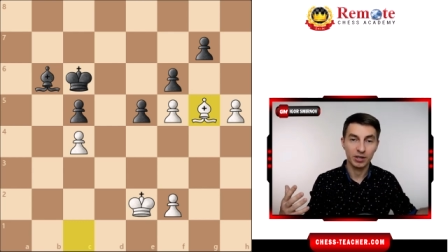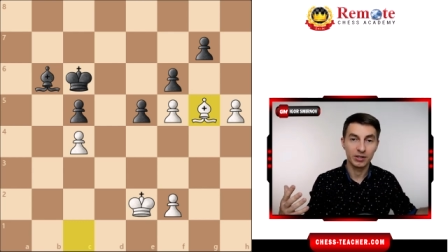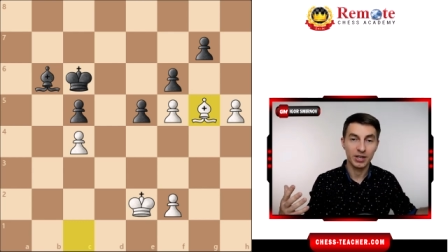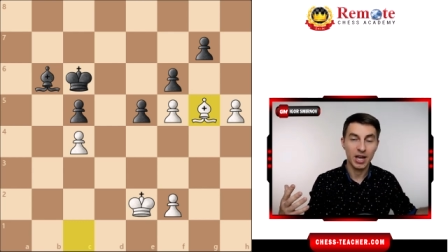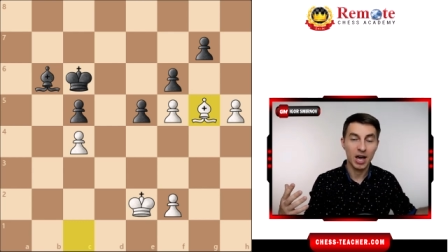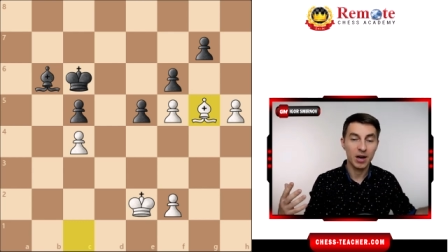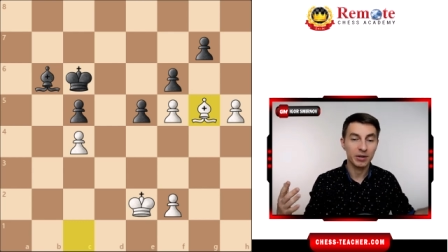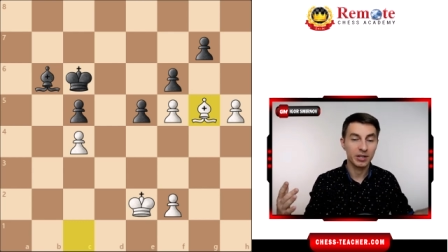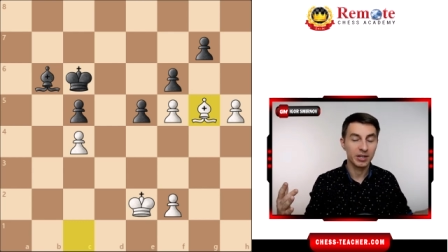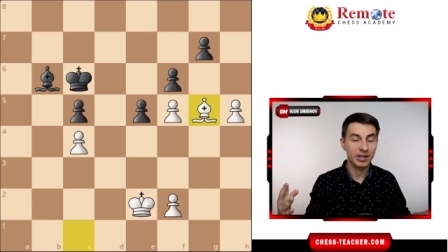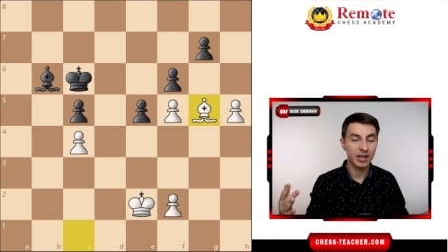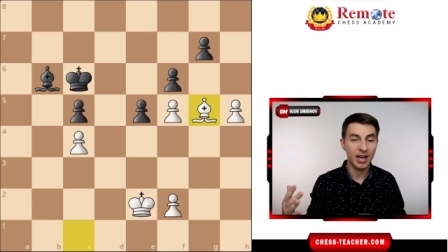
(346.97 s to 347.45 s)

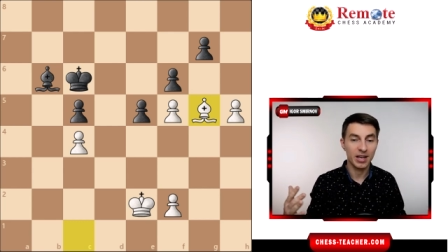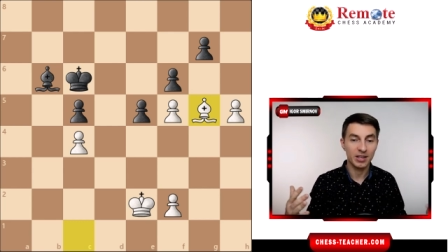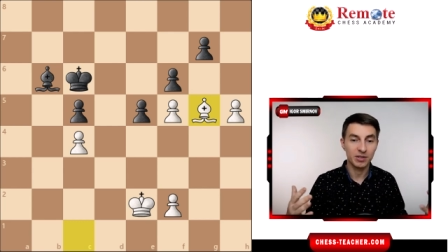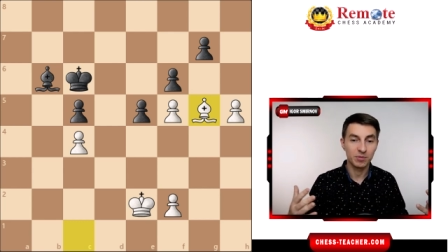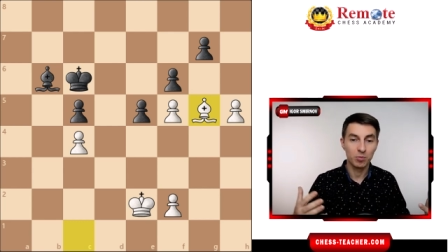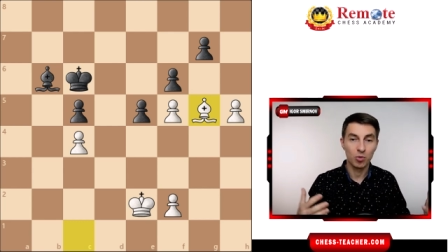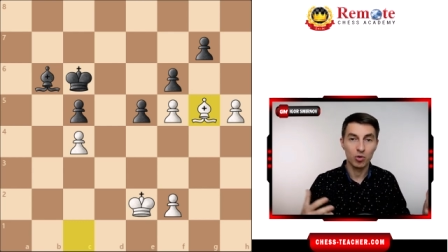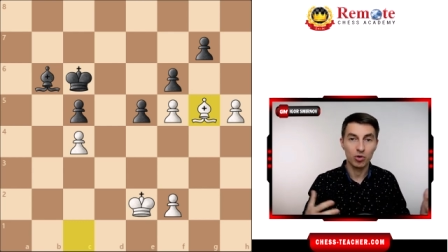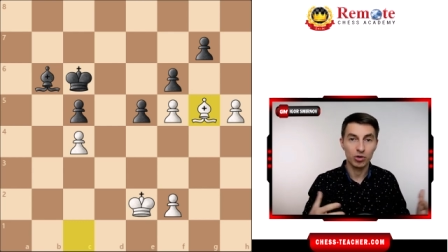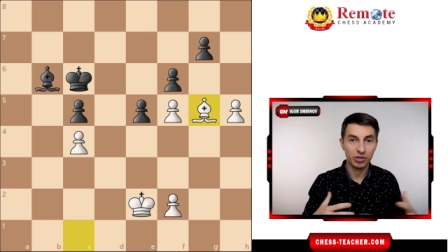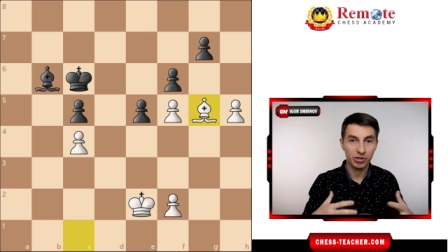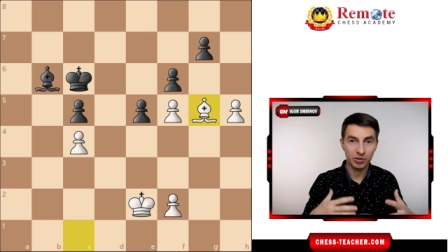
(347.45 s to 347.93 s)
now he has
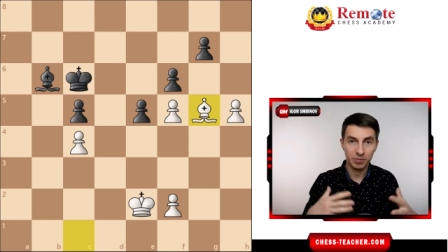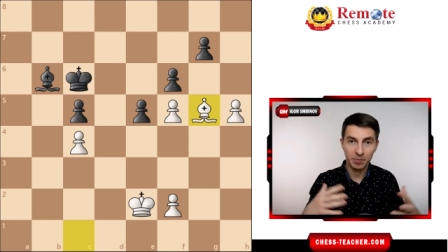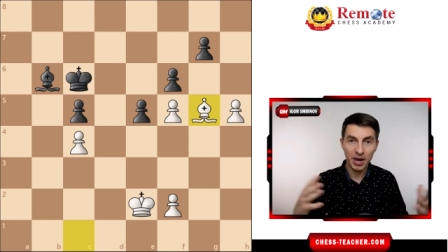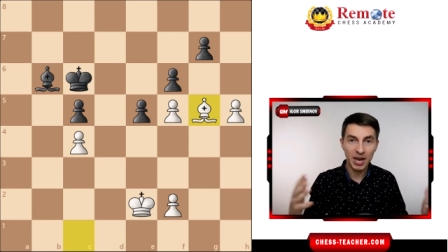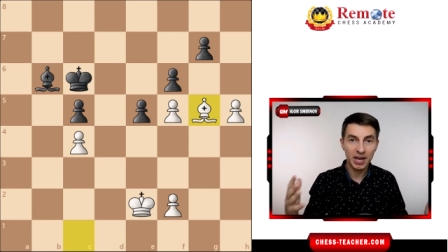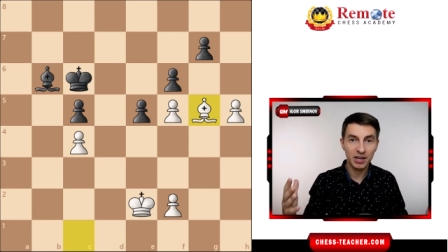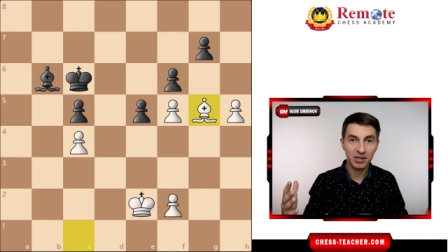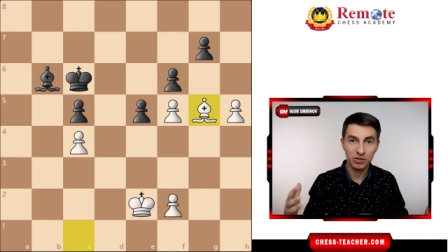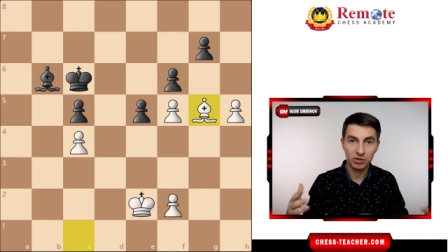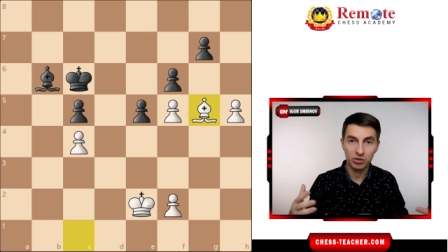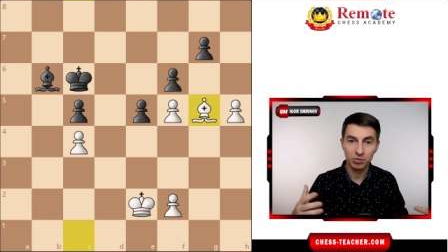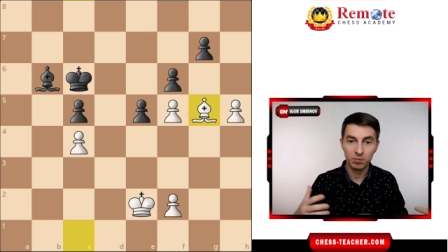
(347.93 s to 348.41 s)
more
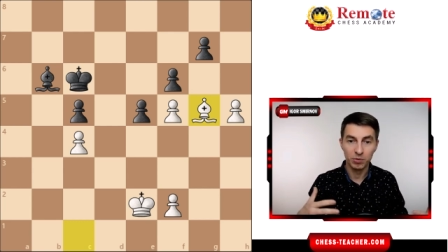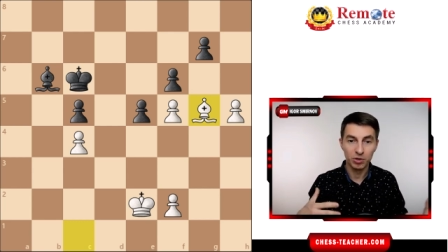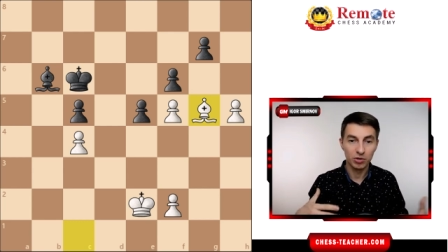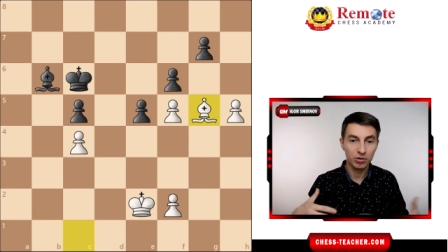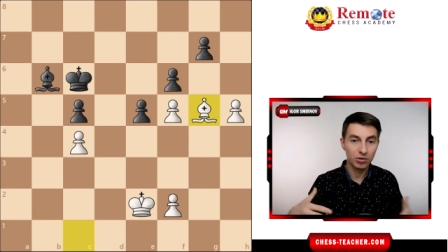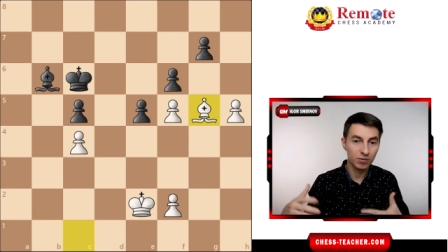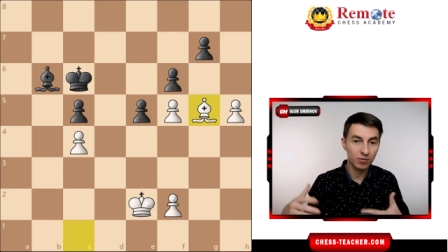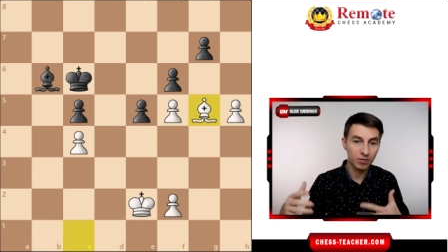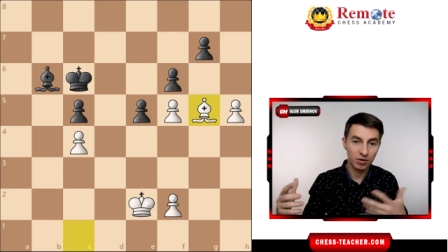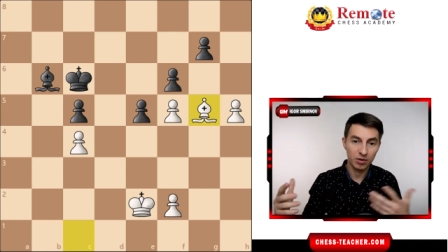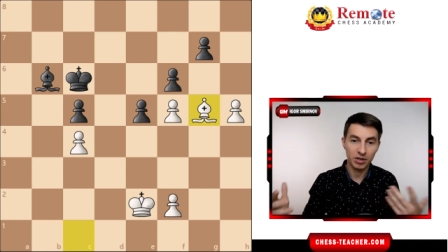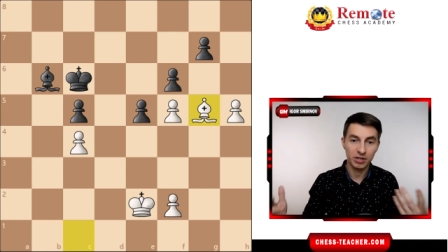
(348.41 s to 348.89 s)
space to
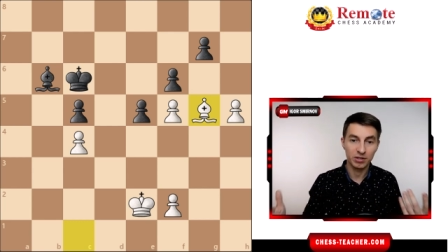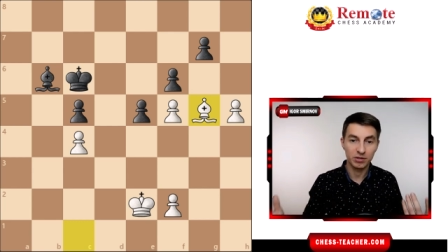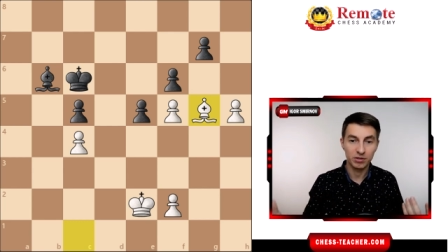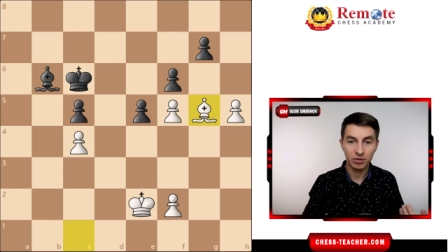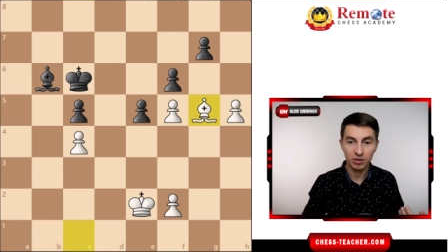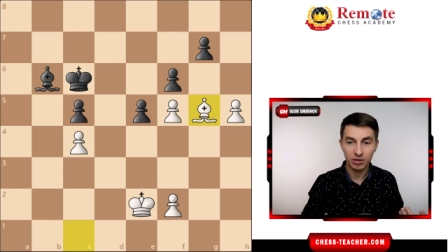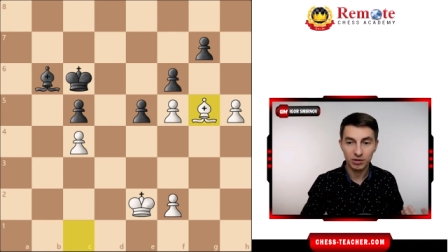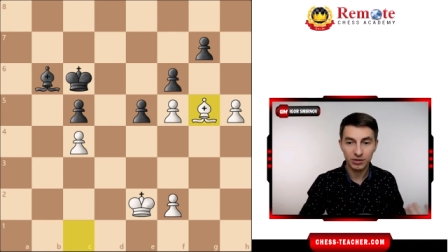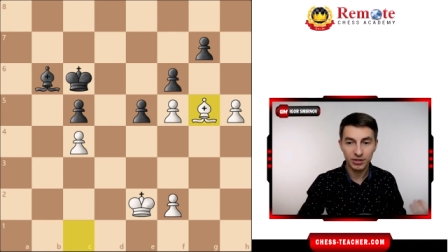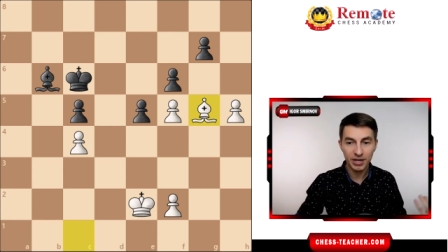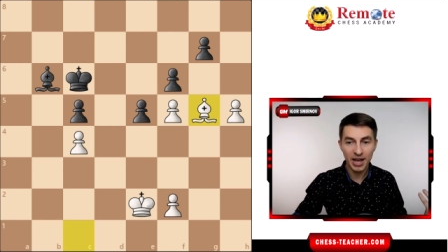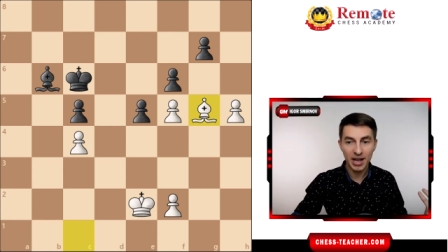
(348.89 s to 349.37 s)
maneuver and to
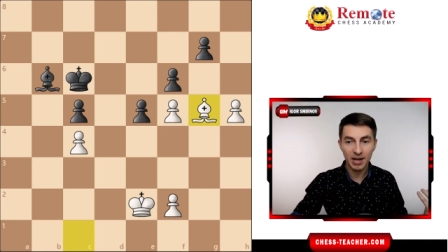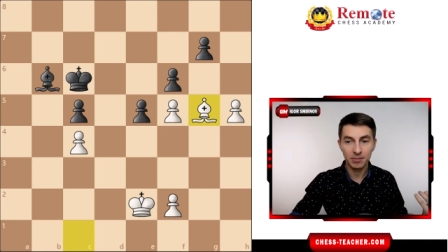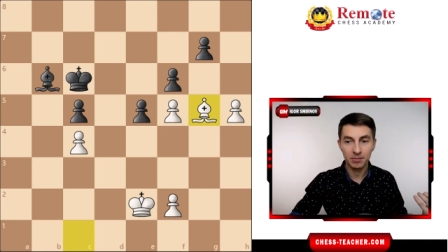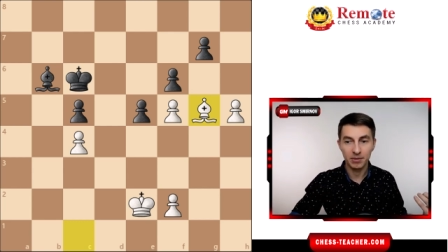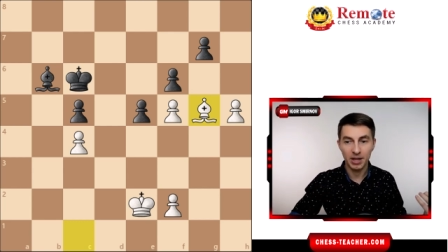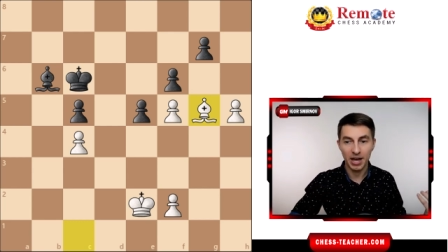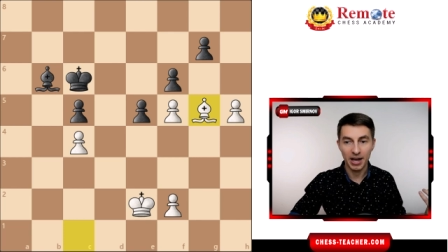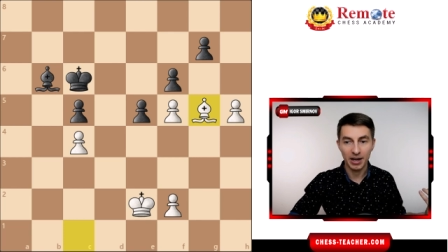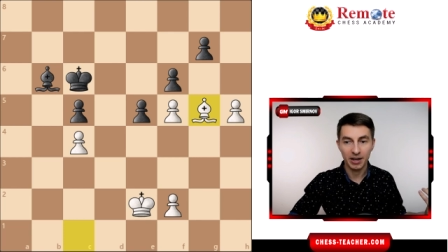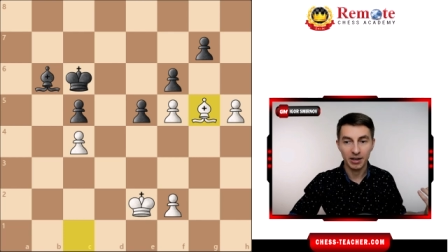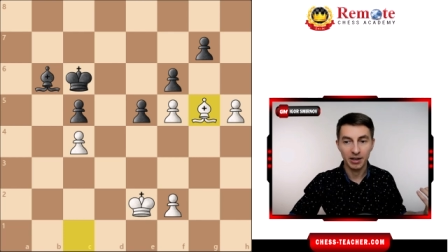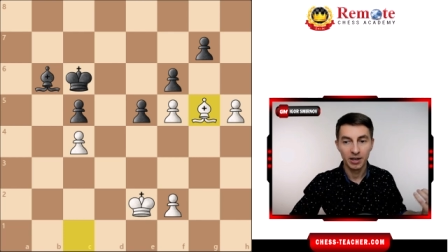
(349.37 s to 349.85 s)
attack
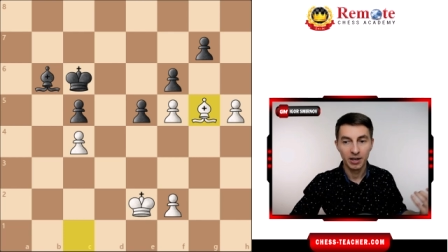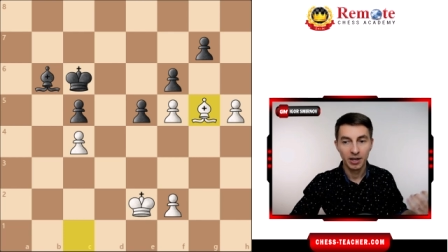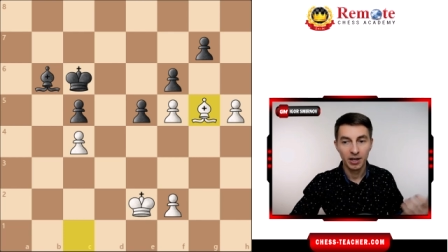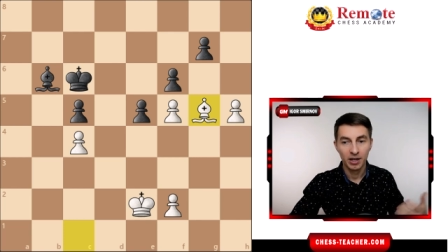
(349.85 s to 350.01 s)
black.